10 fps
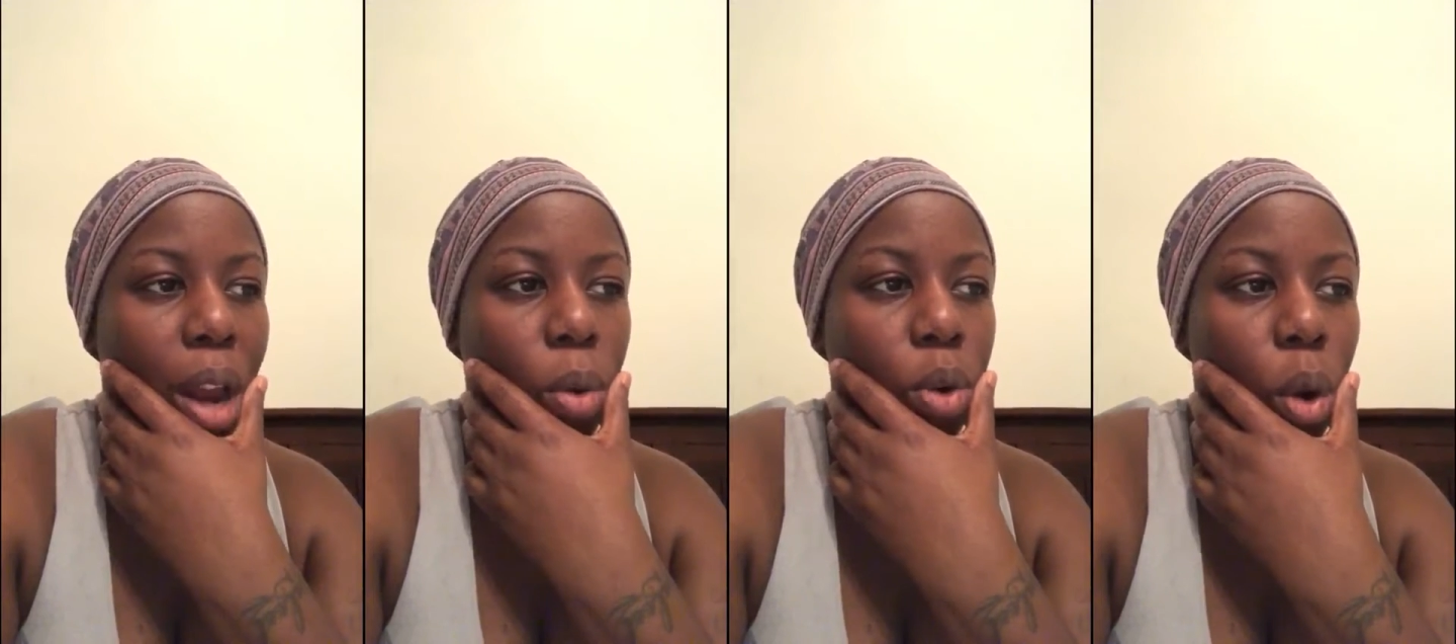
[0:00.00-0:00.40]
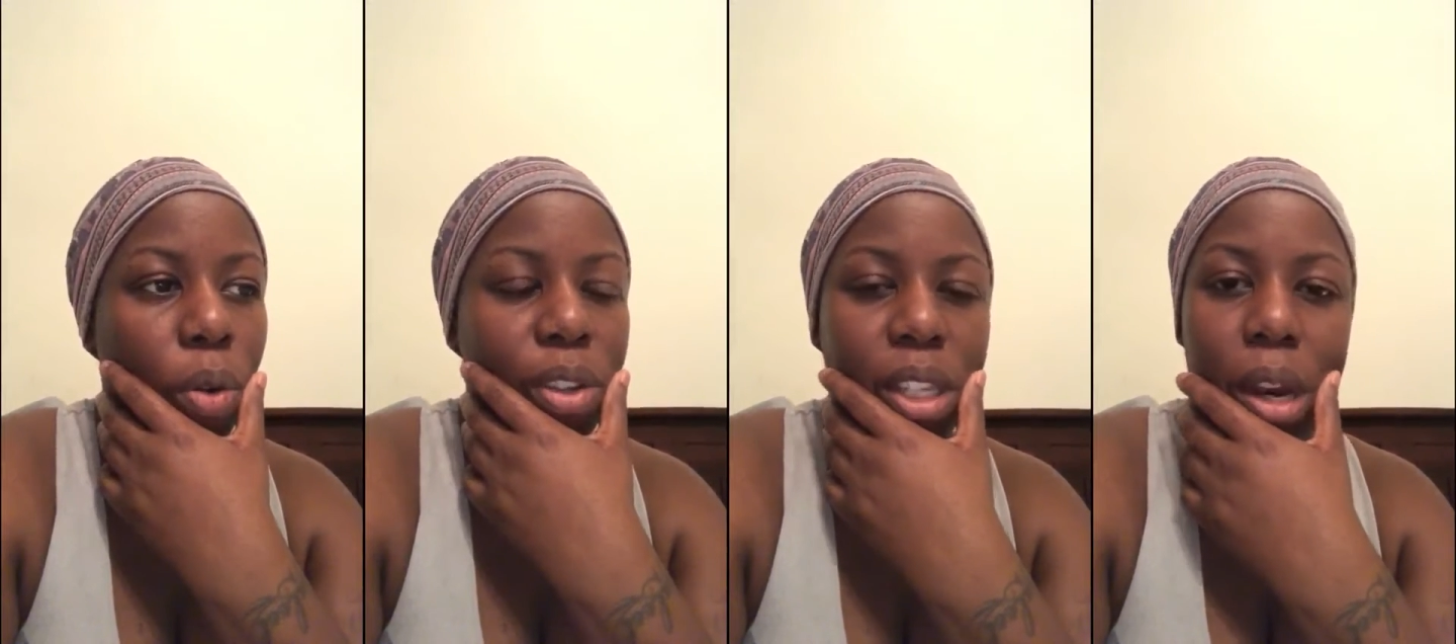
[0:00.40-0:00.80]
don't know
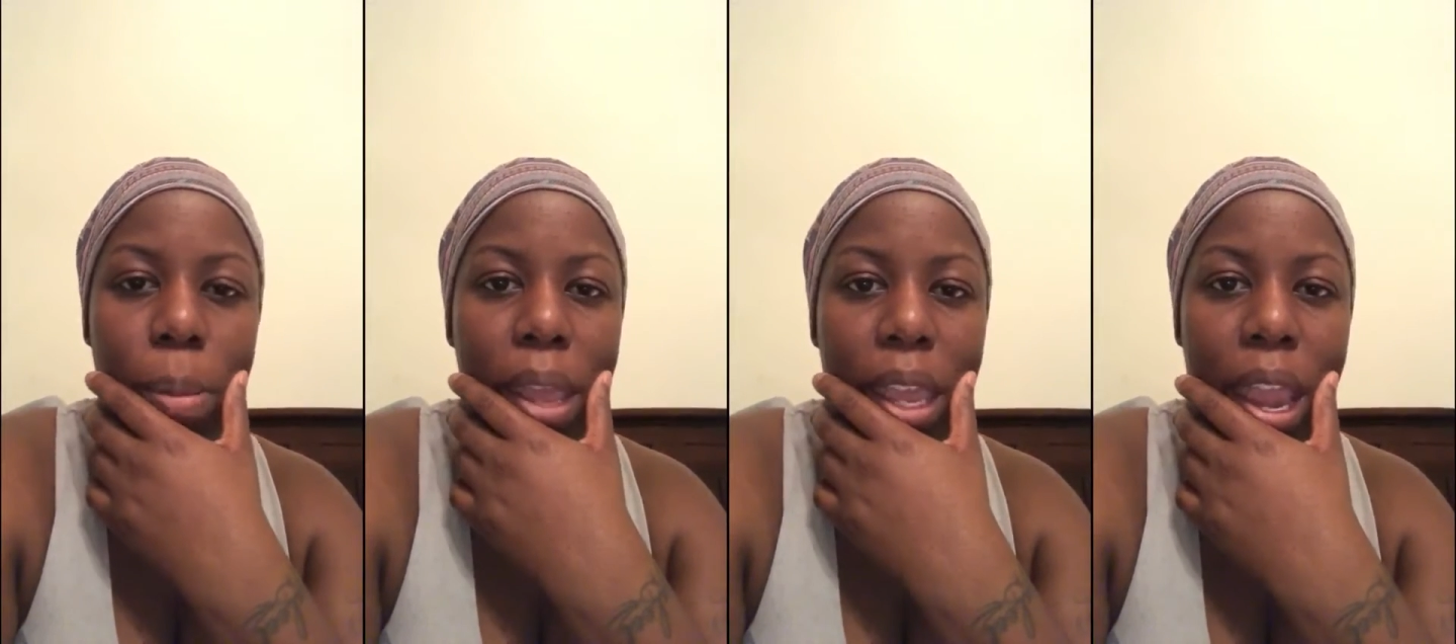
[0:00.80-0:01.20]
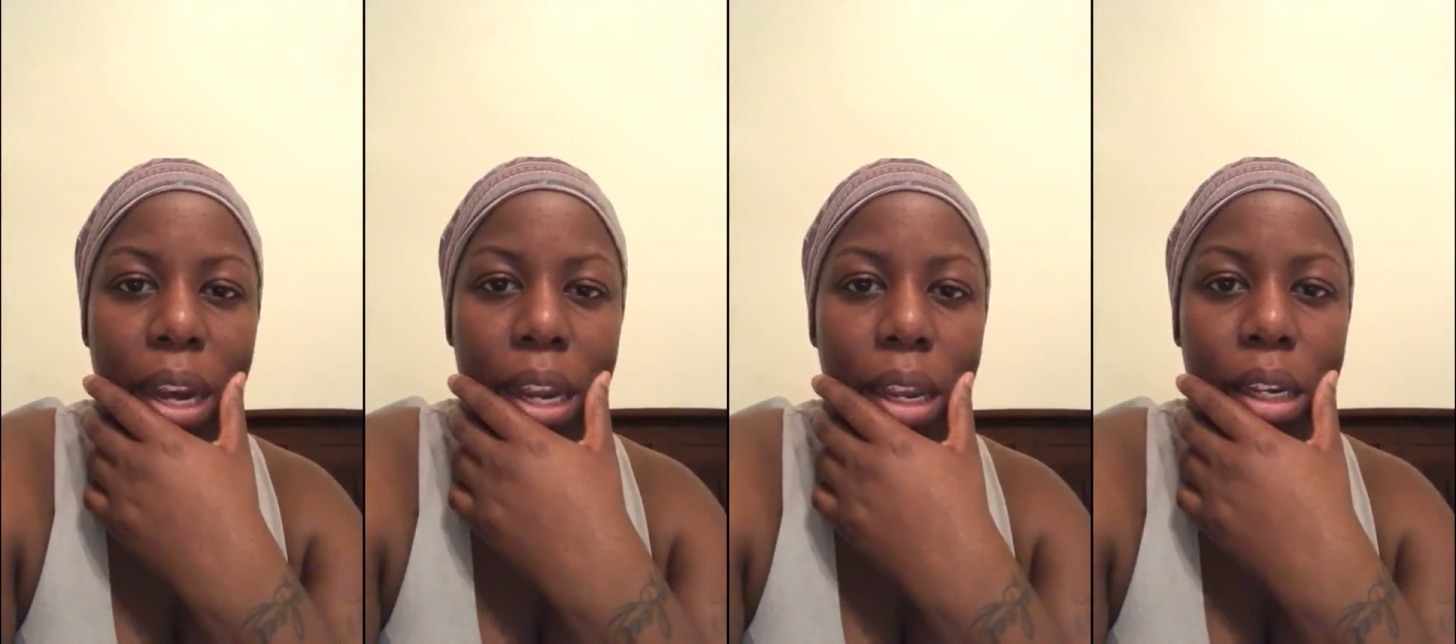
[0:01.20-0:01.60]
if it's gonna make
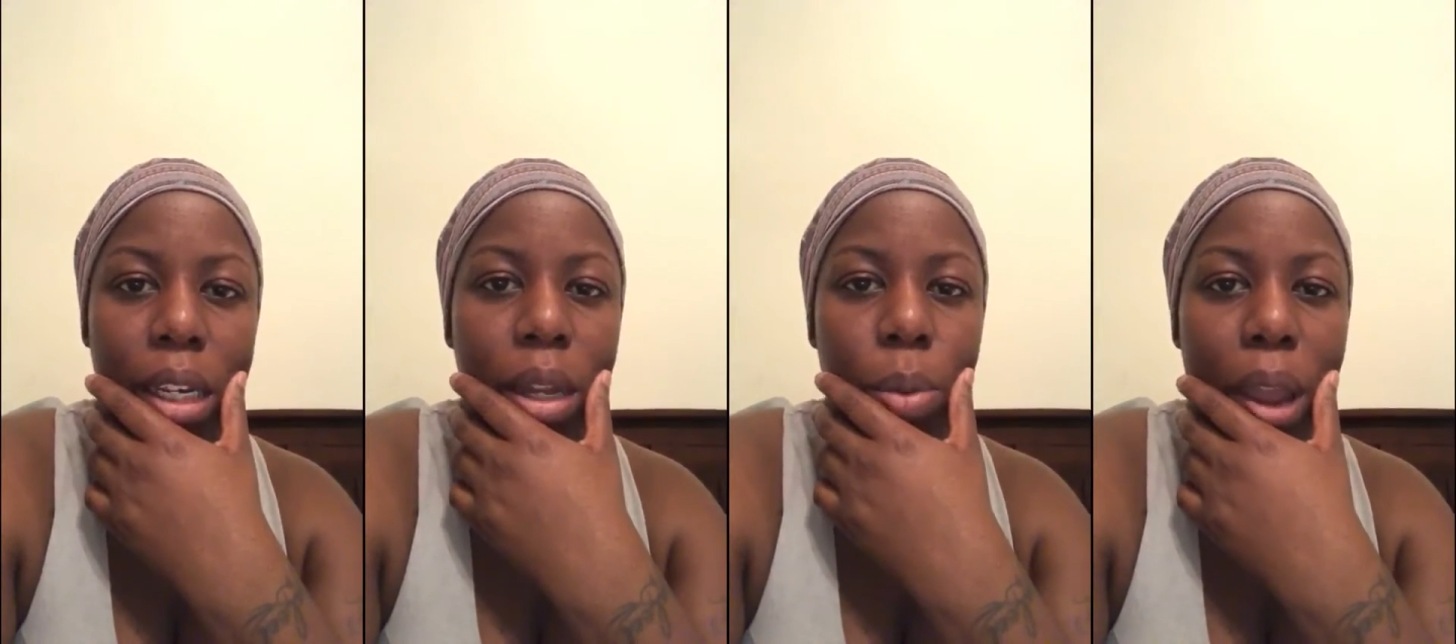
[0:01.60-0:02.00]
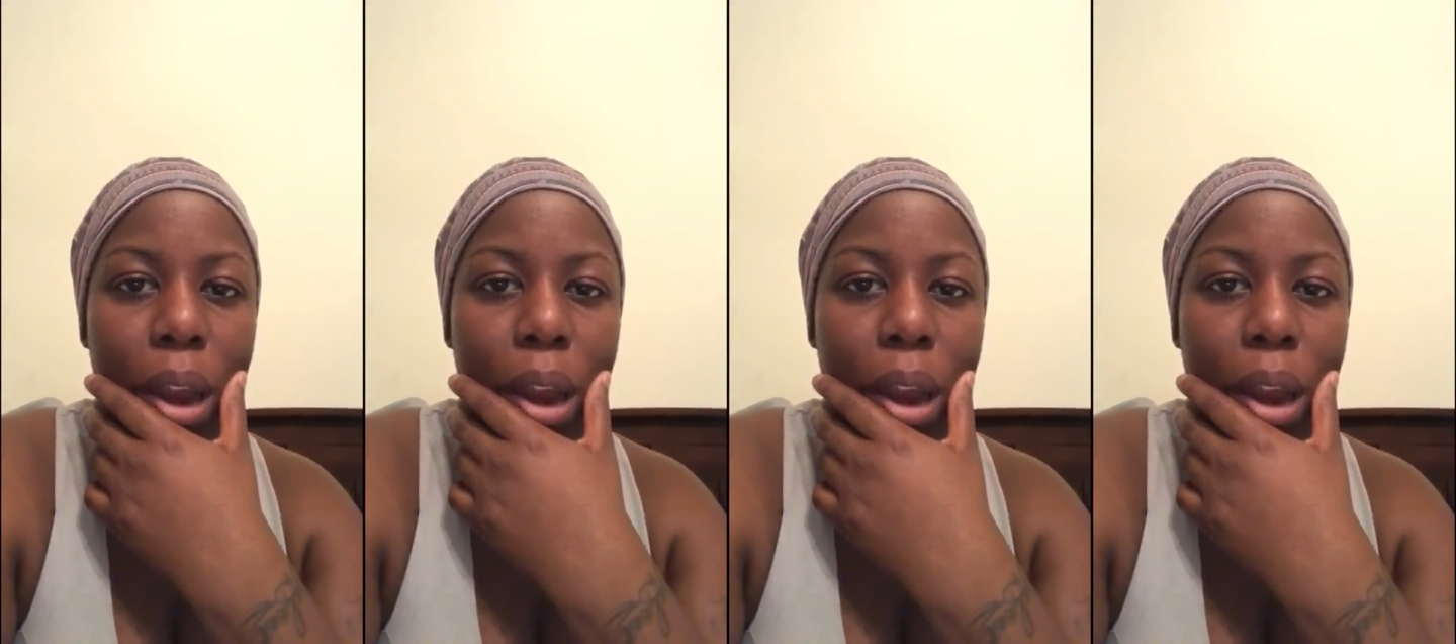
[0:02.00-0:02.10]
any leeway.